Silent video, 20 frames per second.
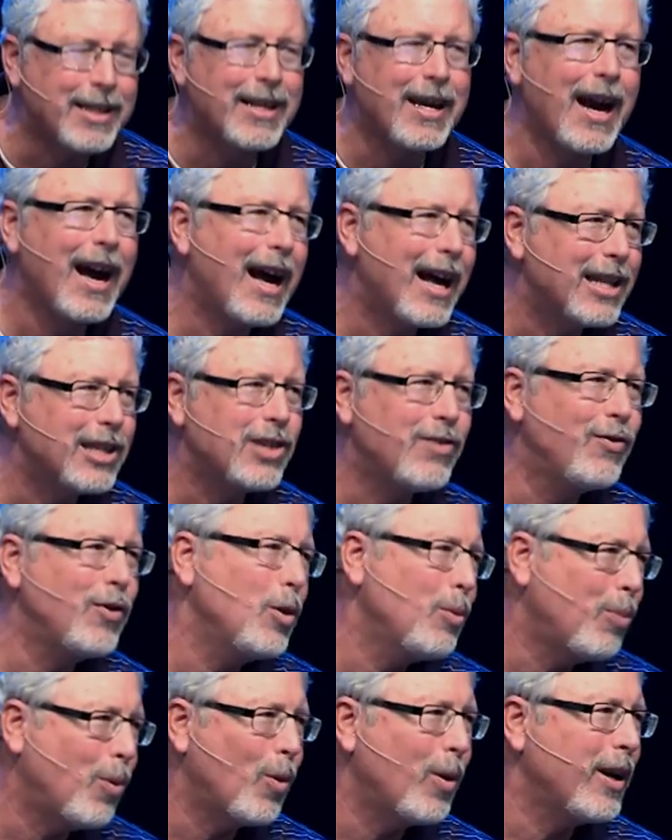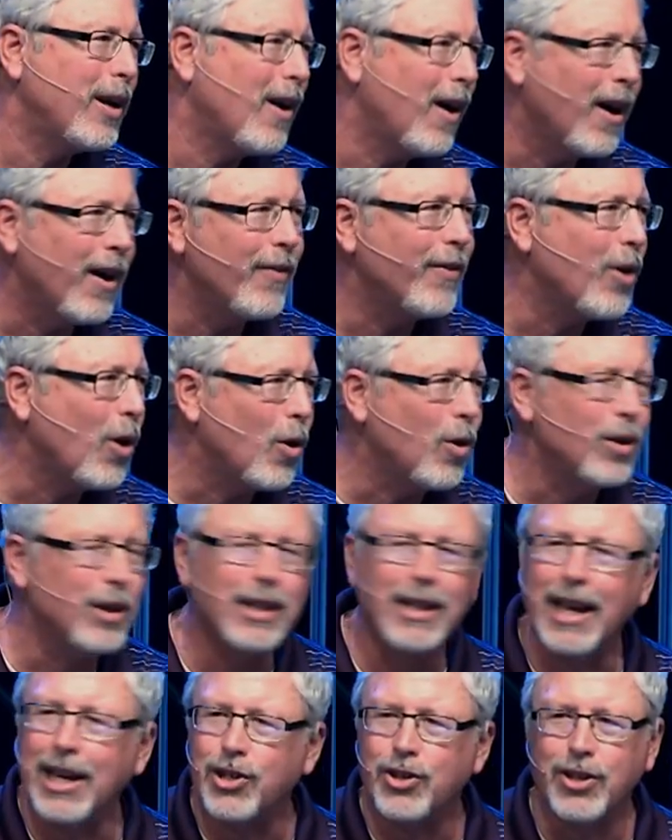God's viewpoint on the whole
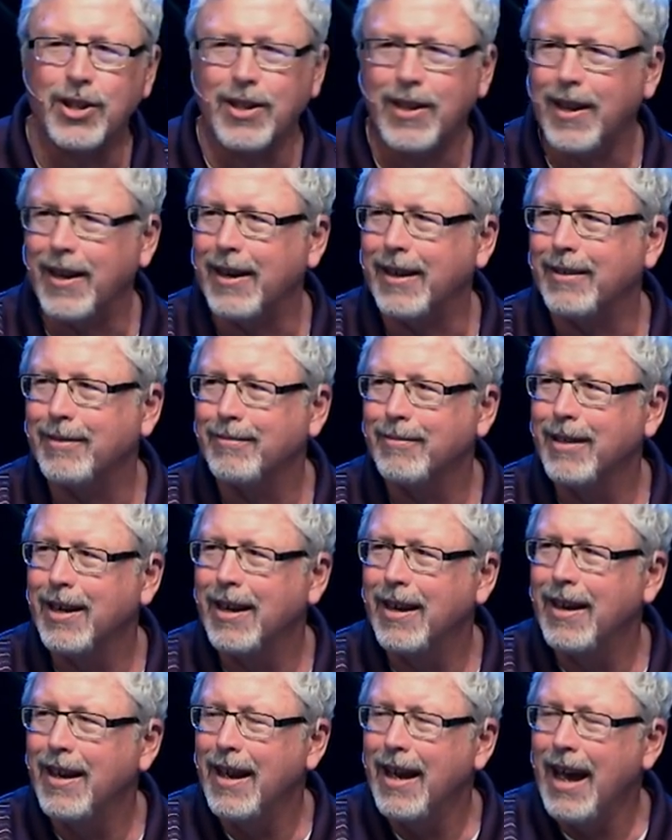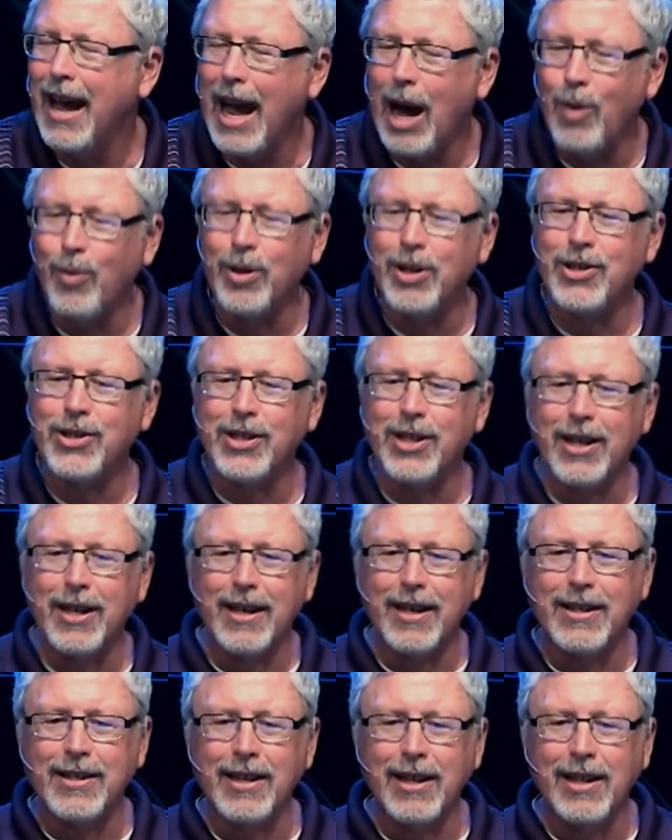election thing. I want us to, to